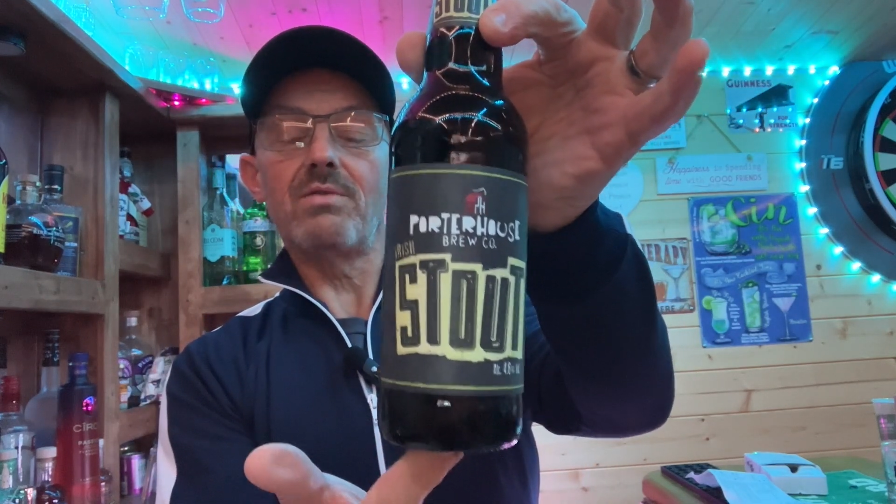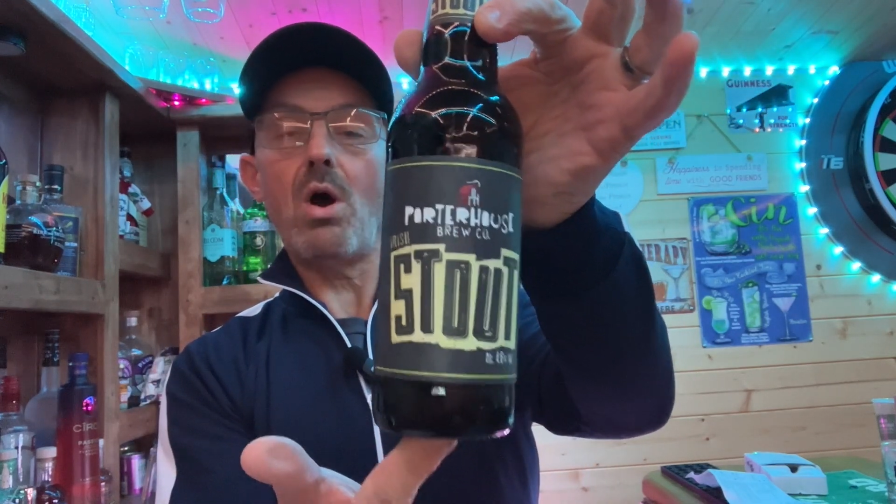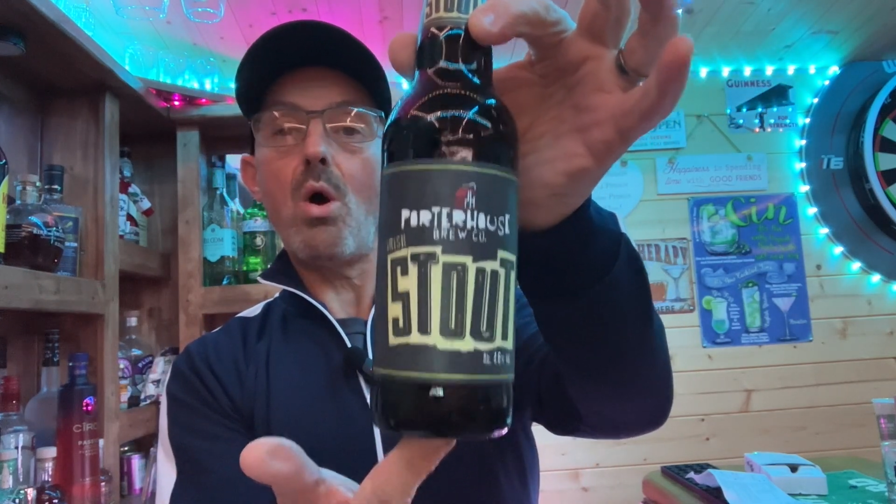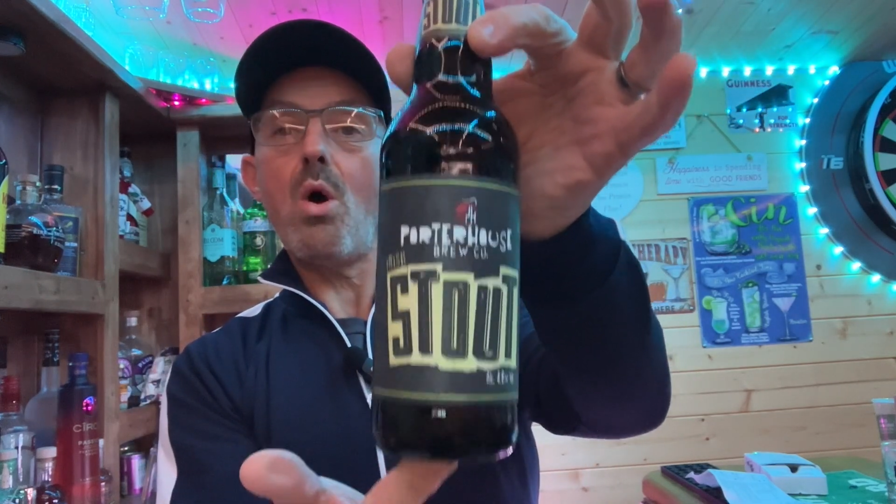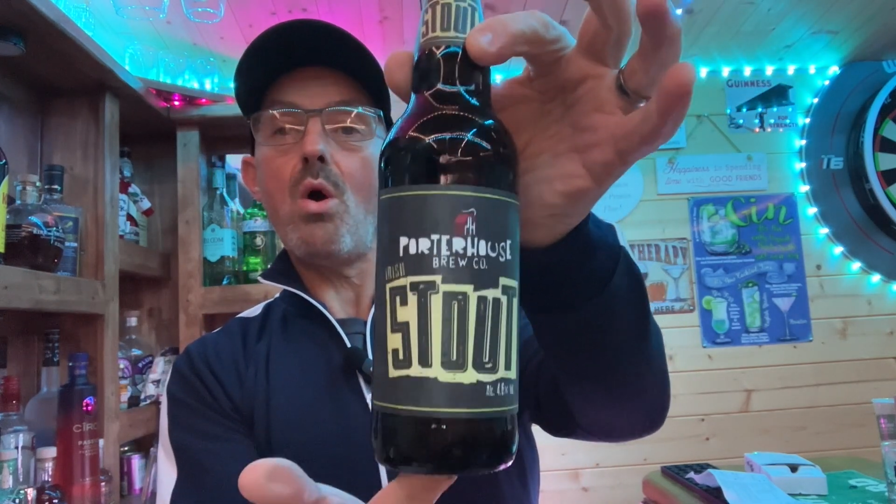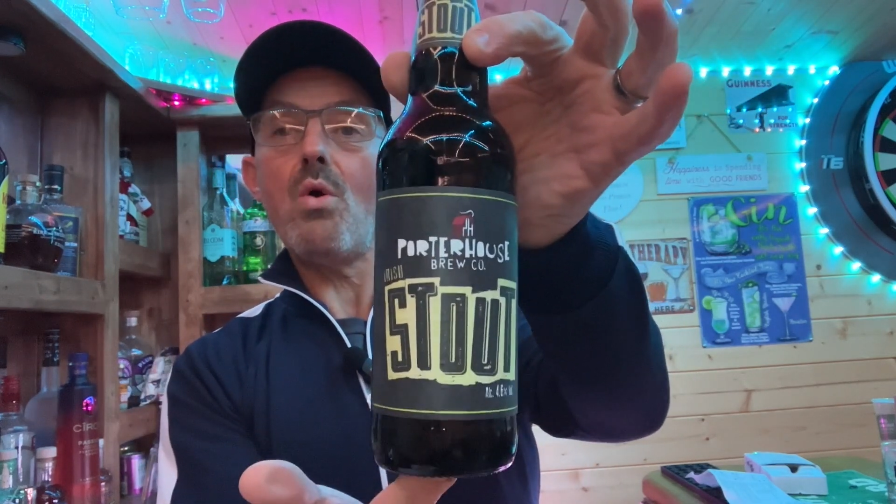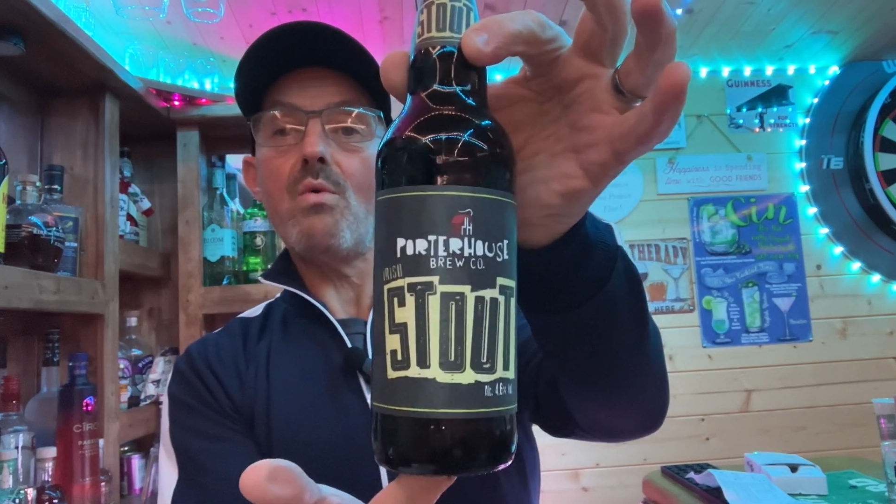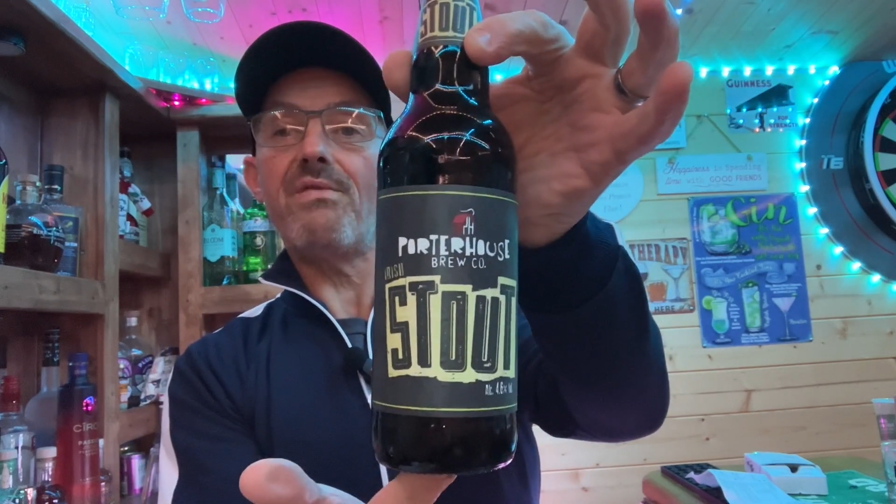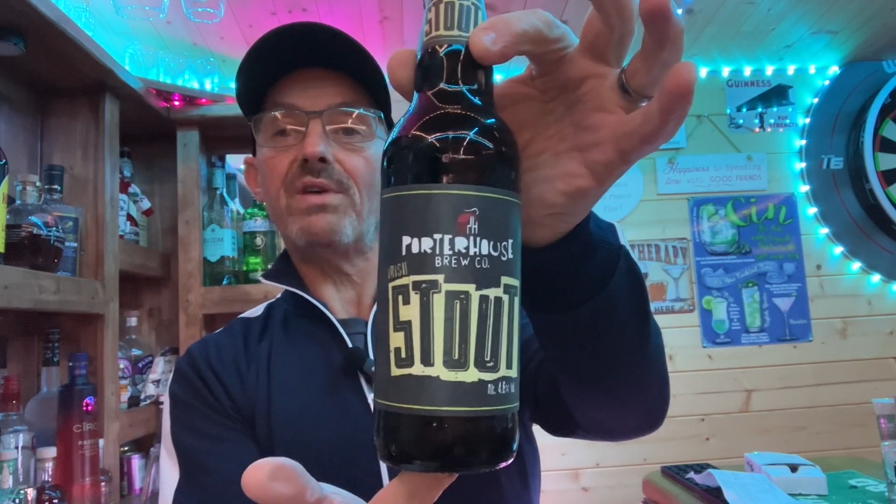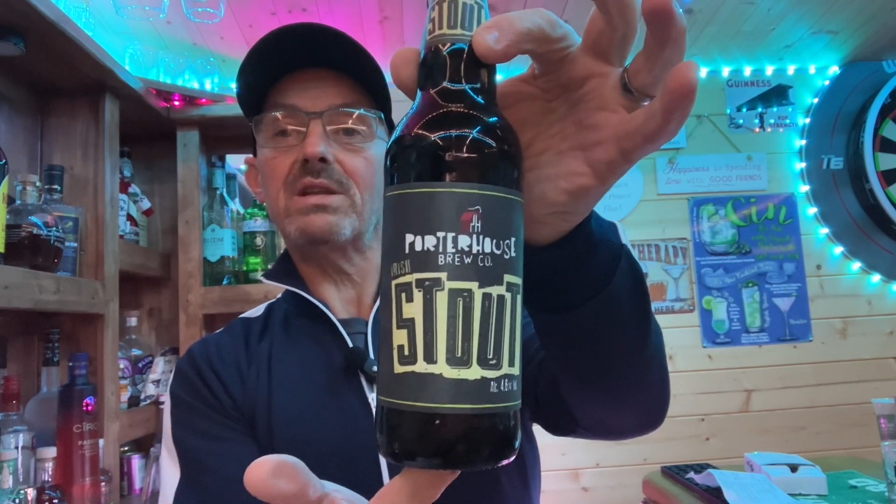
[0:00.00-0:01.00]
oh,
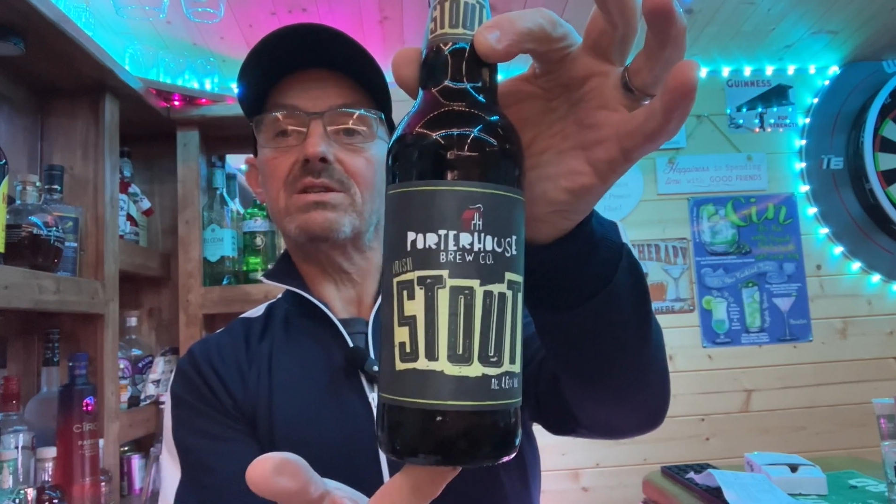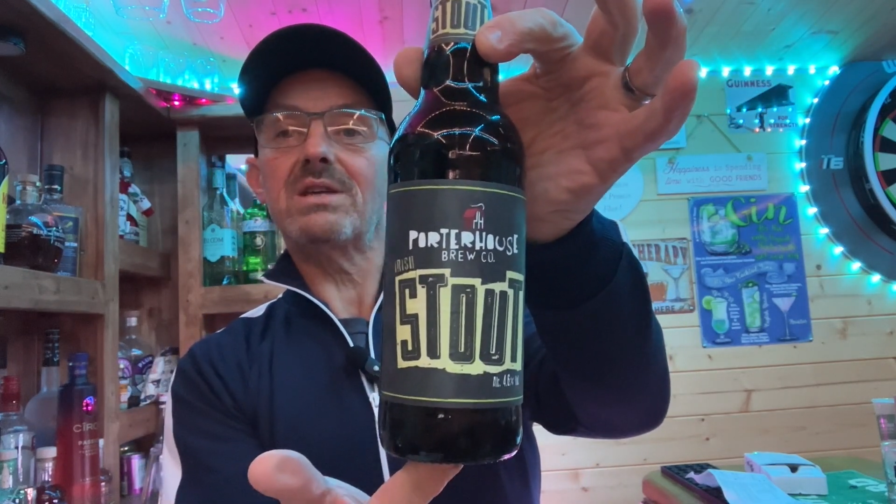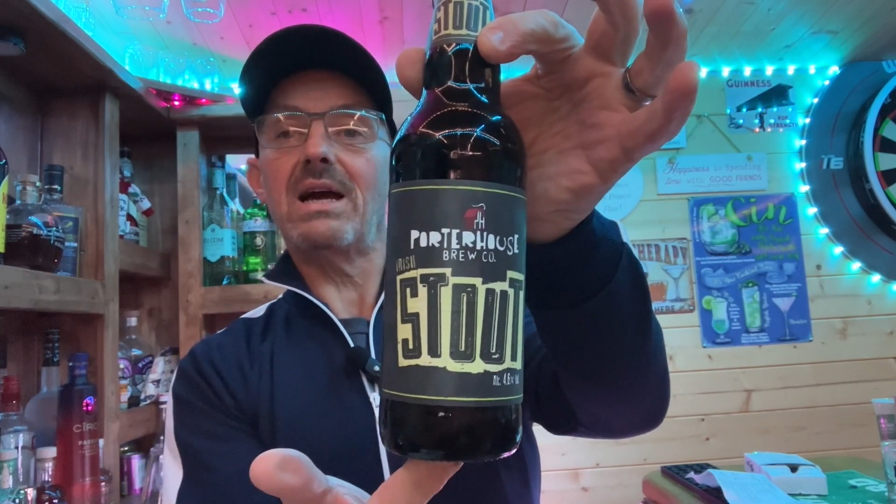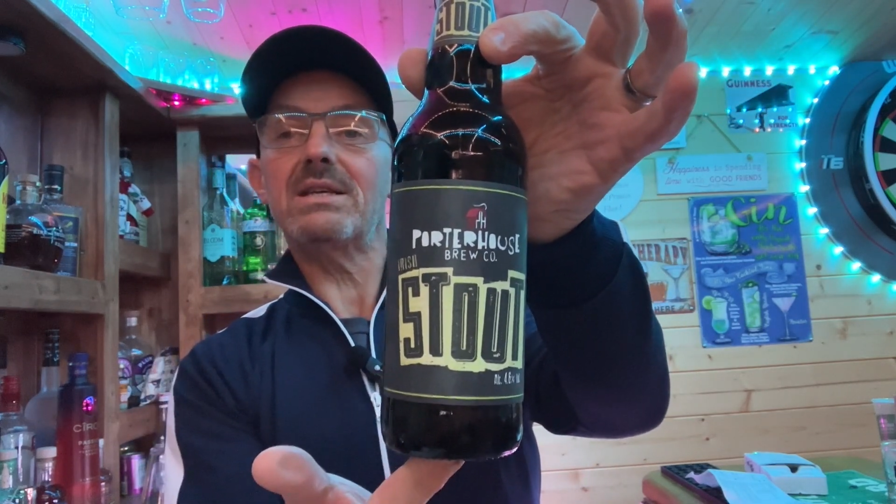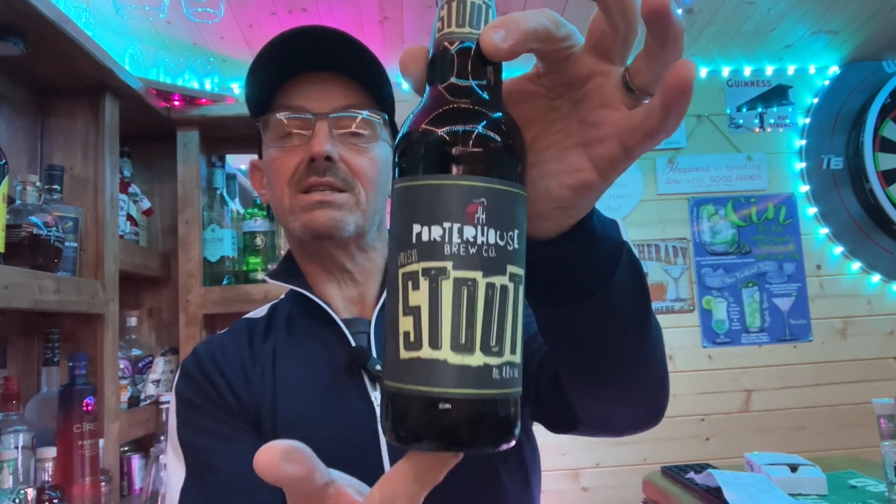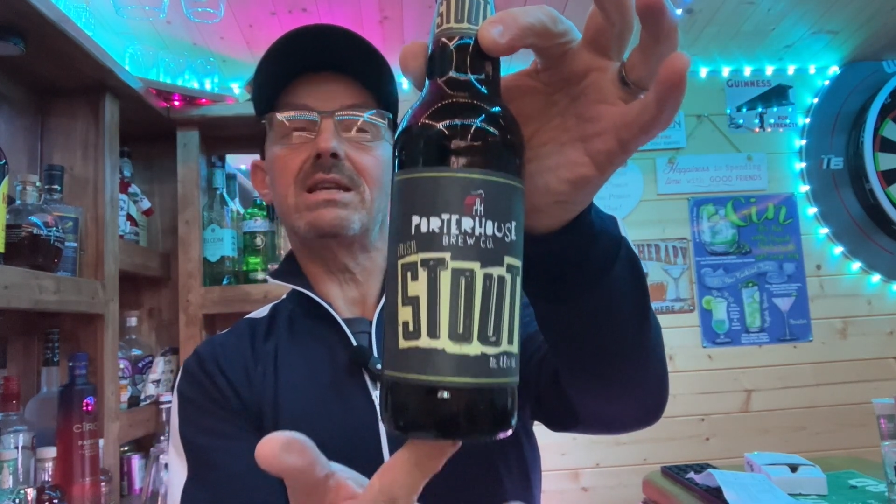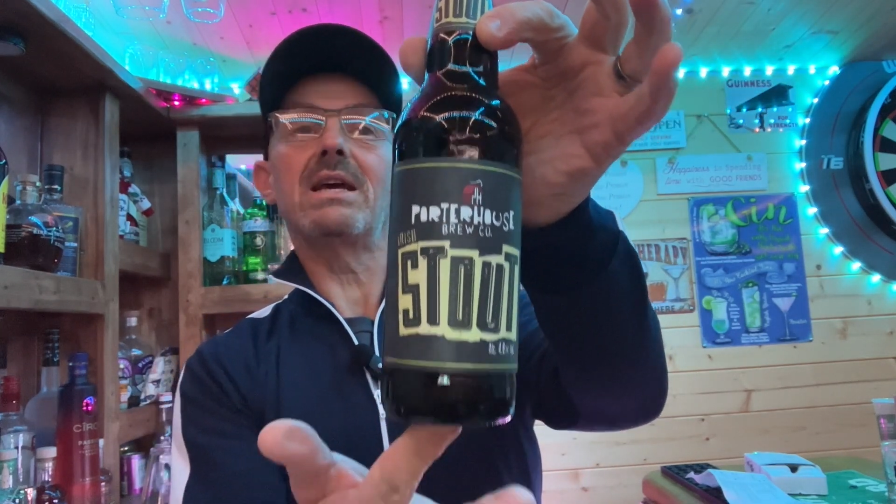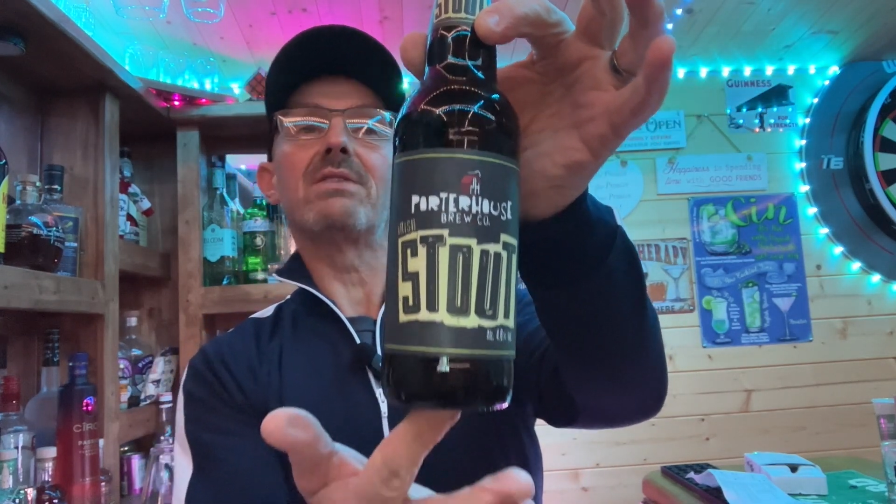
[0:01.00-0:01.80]
fantastic,